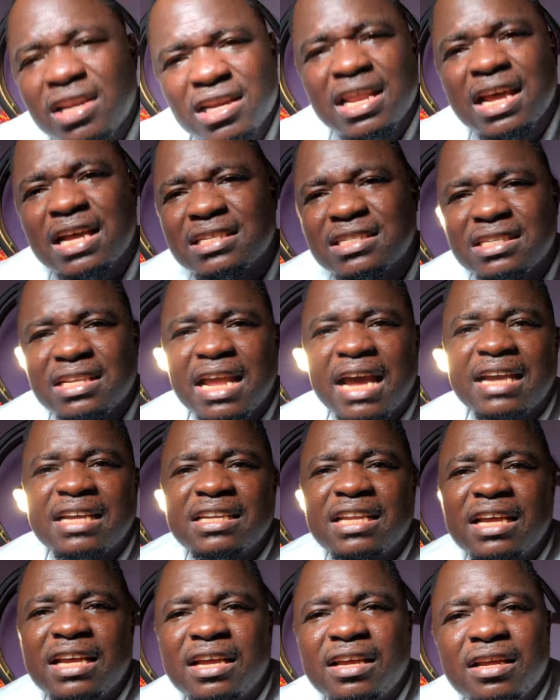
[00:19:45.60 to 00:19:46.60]
leaders
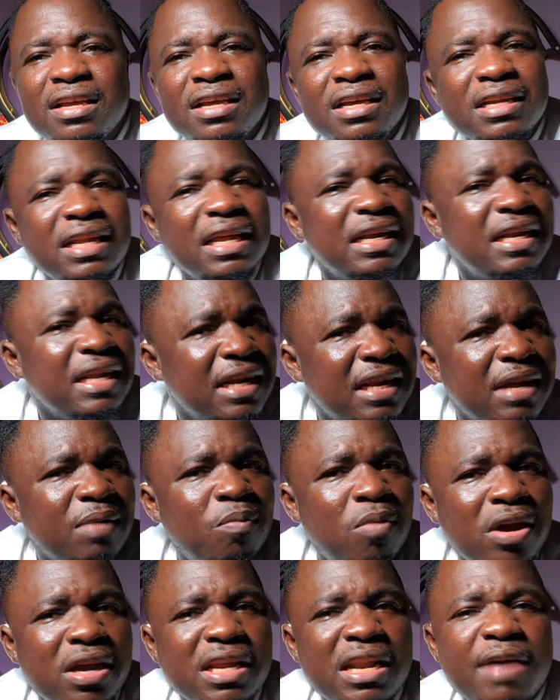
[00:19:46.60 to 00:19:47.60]
like the
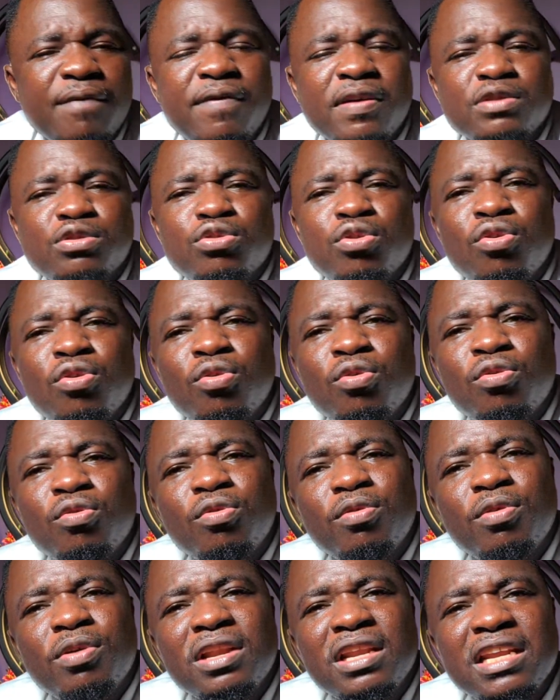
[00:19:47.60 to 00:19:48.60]
Burkina
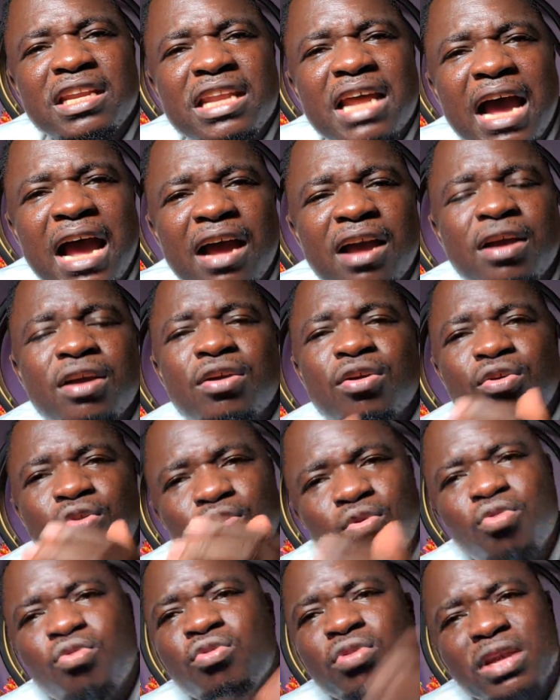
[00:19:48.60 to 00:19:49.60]
Faso leader
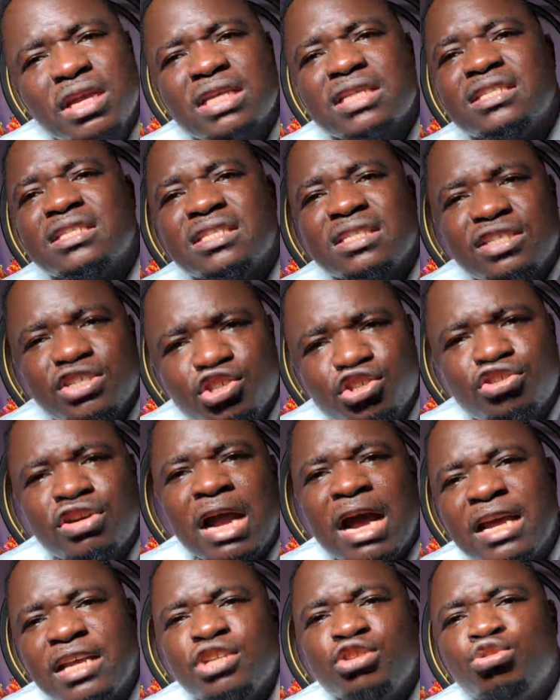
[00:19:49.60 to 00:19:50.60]
who is
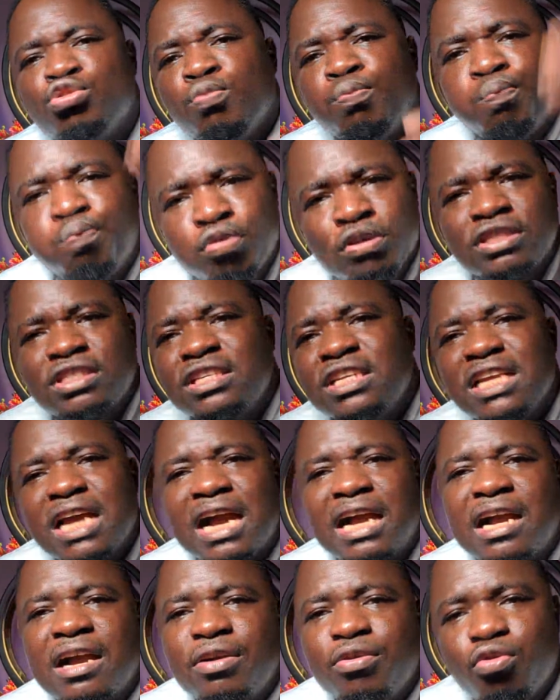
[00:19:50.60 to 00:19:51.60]
trying to push
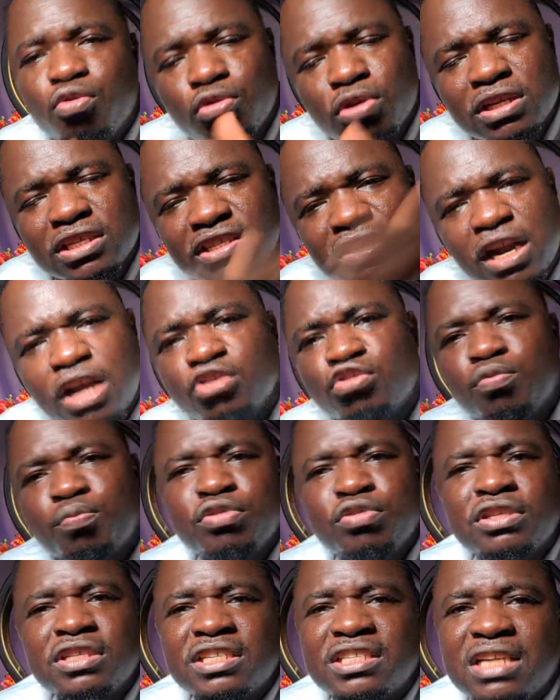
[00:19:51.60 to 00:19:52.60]

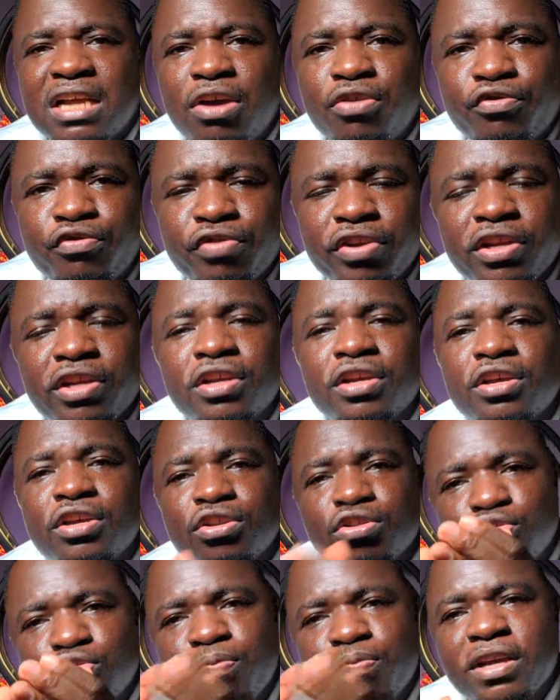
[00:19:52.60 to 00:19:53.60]
his country
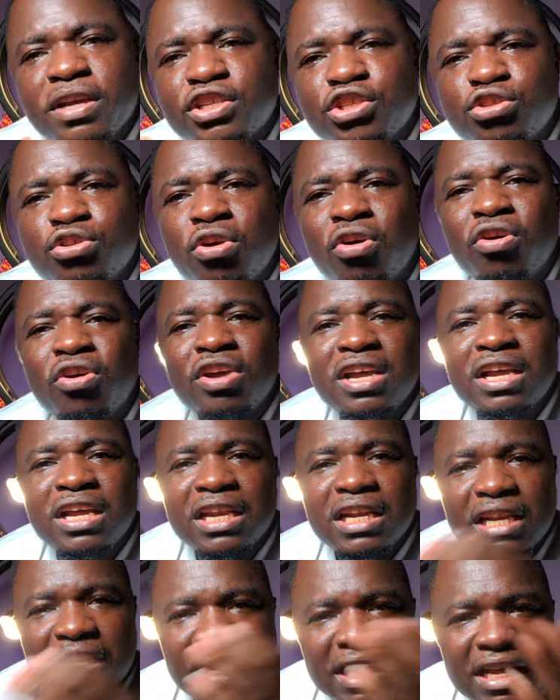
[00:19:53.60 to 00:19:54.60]
to make sure
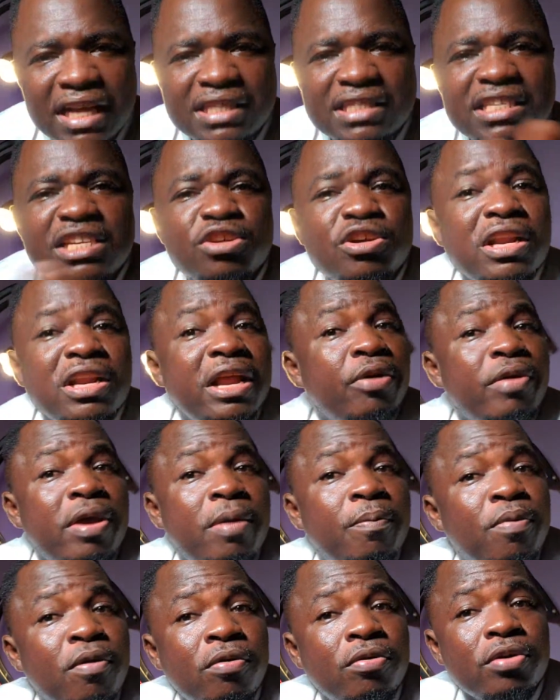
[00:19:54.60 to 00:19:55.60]
they get nuclear
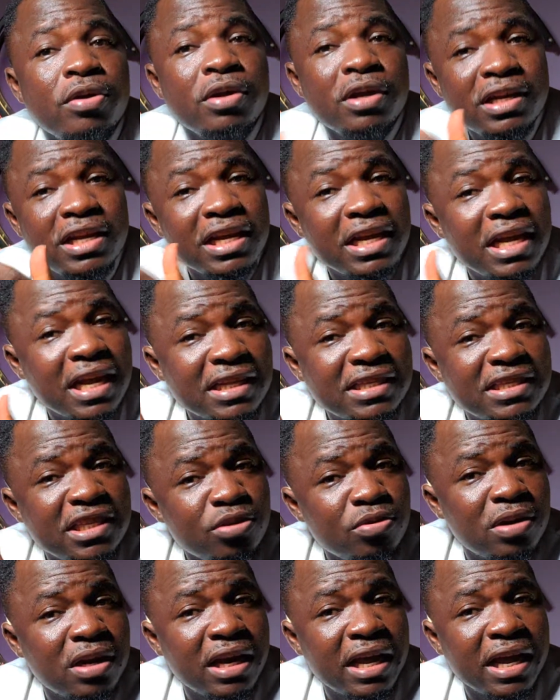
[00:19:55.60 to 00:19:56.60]
weapon, they get
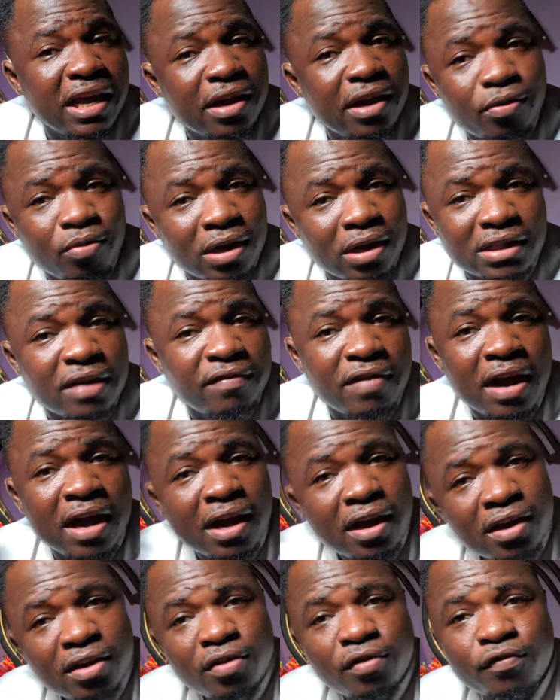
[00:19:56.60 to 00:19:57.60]
nuclear
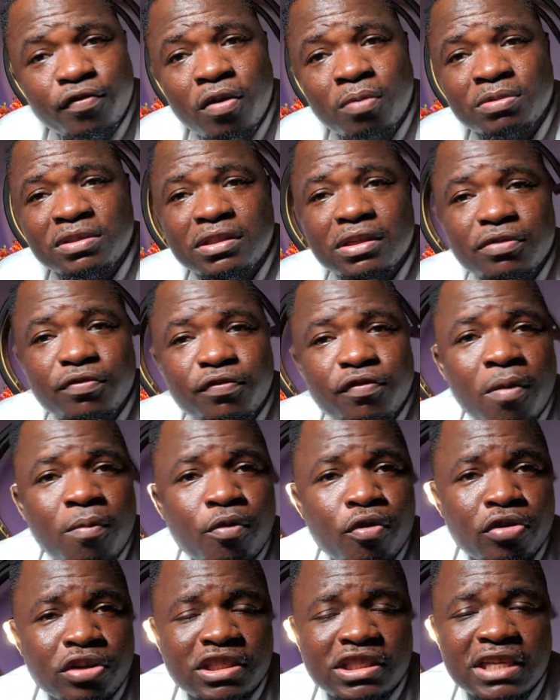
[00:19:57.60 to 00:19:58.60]
whatever
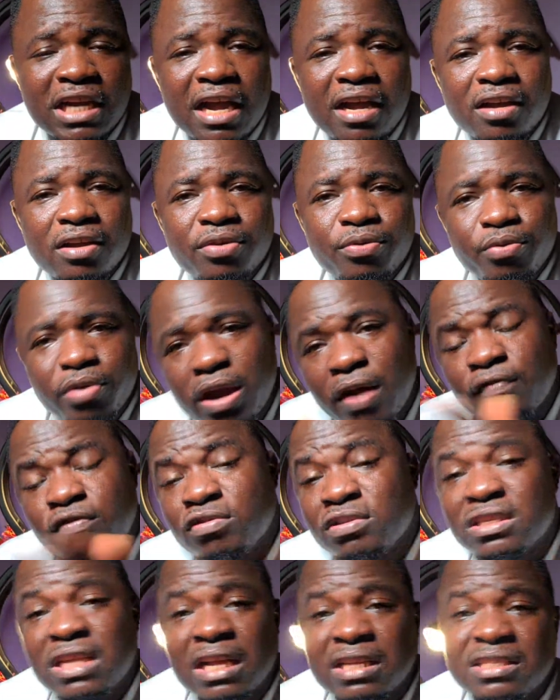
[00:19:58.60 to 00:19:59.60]
from Russia. We have
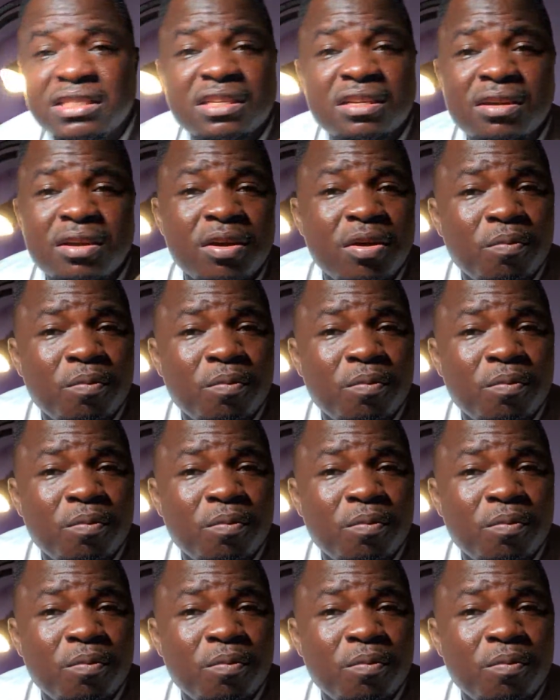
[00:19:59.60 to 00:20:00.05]
to start